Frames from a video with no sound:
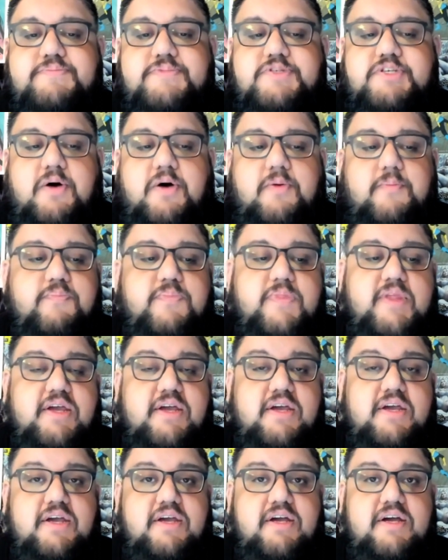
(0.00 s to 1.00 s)
So
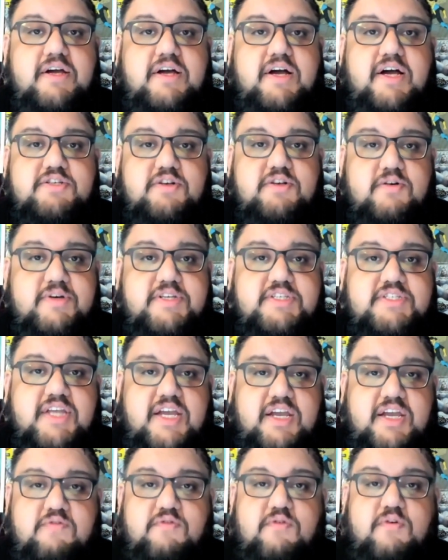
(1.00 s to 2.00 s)
as always,
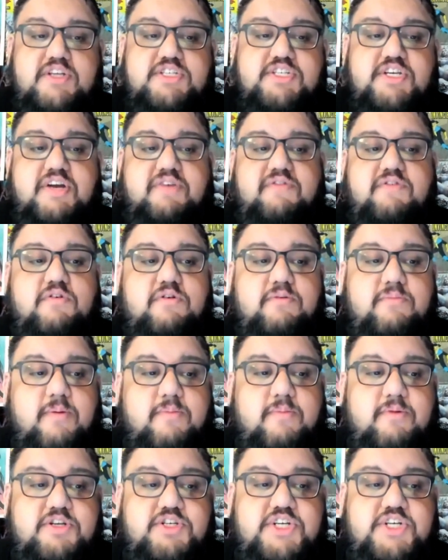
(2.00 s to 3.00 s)
thank you for watching everyone.
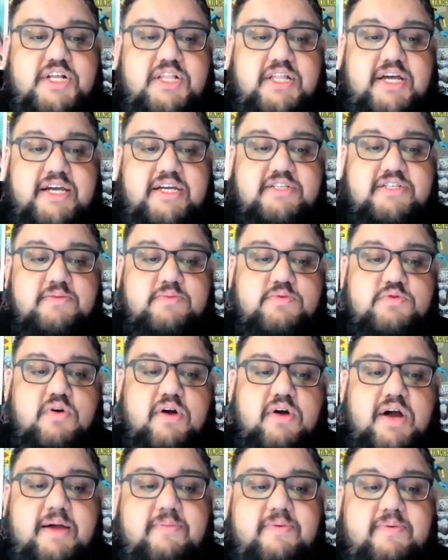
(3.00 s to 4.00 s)
Remember to share, like,
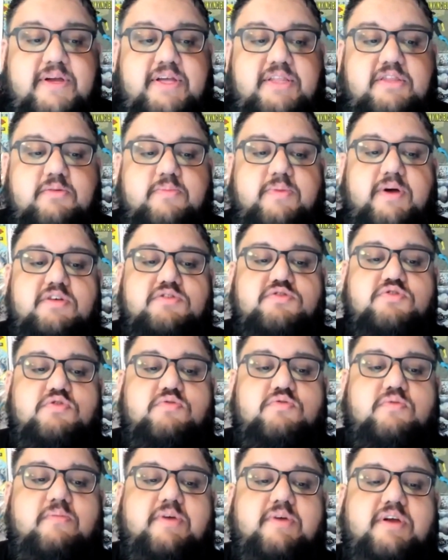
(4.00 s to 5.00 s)
subscribe, hit the bell so you
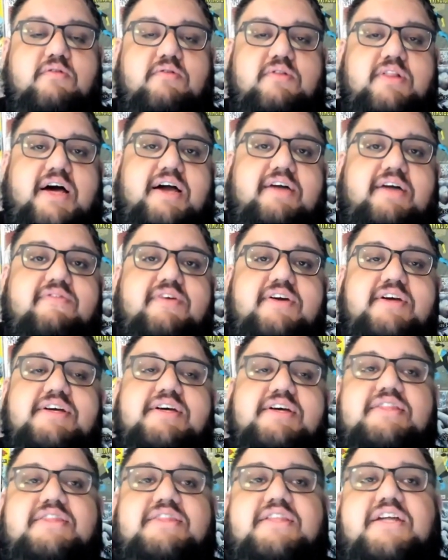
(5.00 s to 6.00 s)
know when we go live.
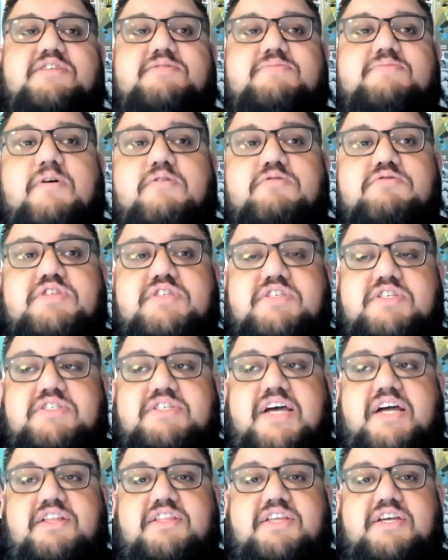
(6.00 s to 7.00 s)
That is most
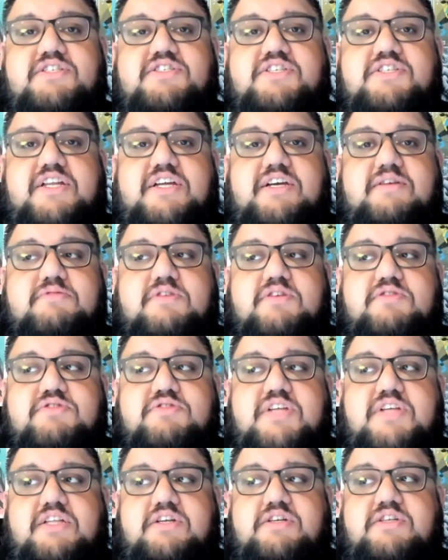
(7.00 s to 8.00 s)
Saturdays, 10 a.m. Central
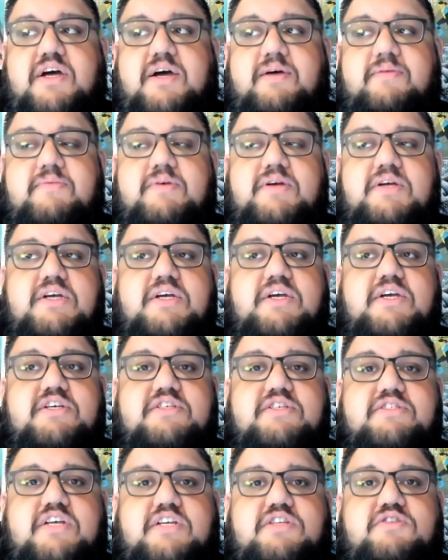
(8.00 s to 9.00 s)
Standard Time.
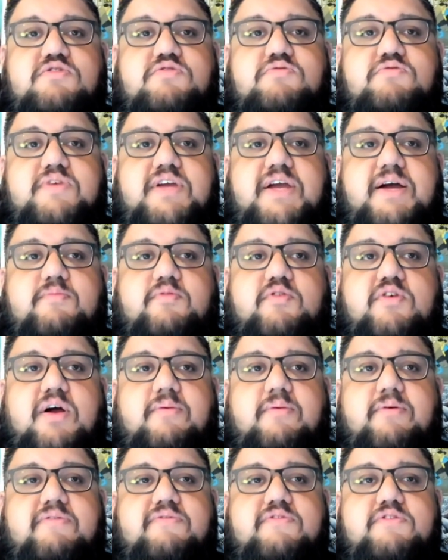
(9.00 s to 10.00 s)
Stay tuned. We have more
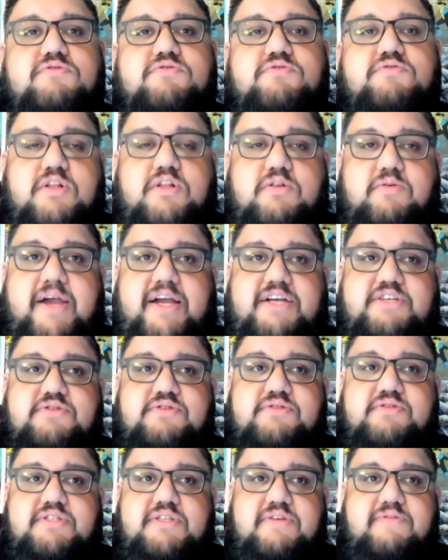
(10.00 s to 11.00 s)
comic reviews, trailer
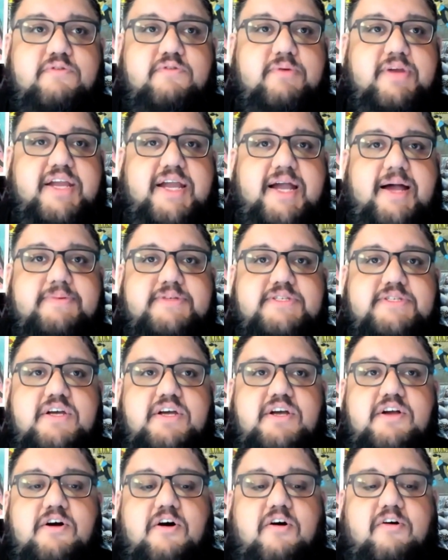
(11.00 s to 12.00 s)
reactions, TV recaps,
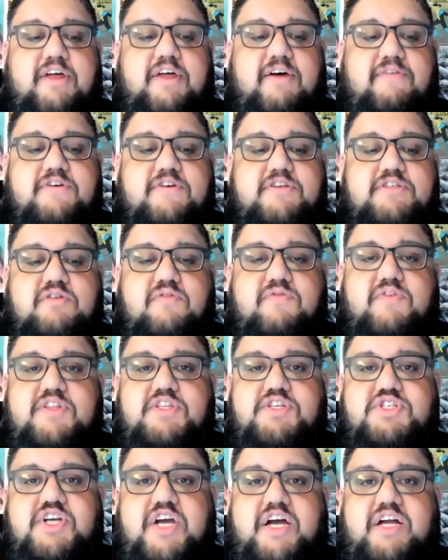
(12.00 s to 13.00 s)
all that fun stuff in
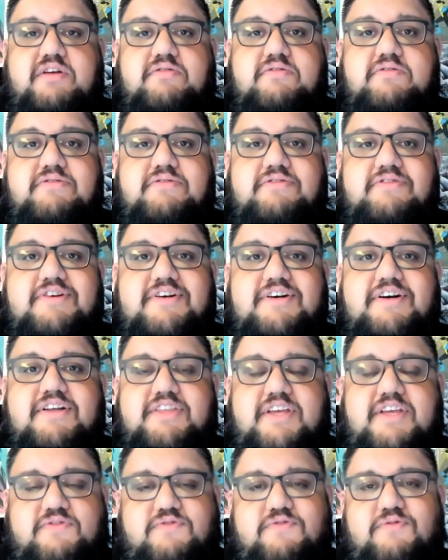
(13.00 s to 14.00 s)
the channel.
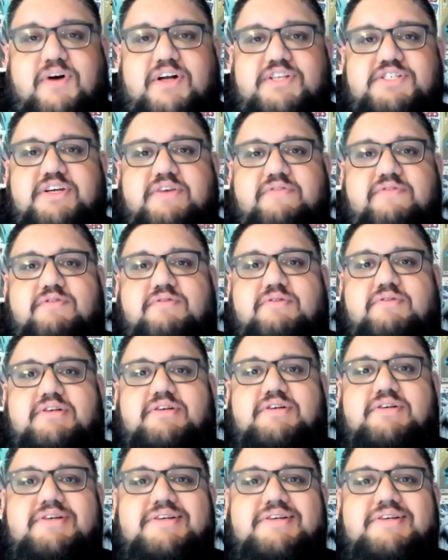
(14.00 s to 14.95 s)
Thanks for watching, everyone.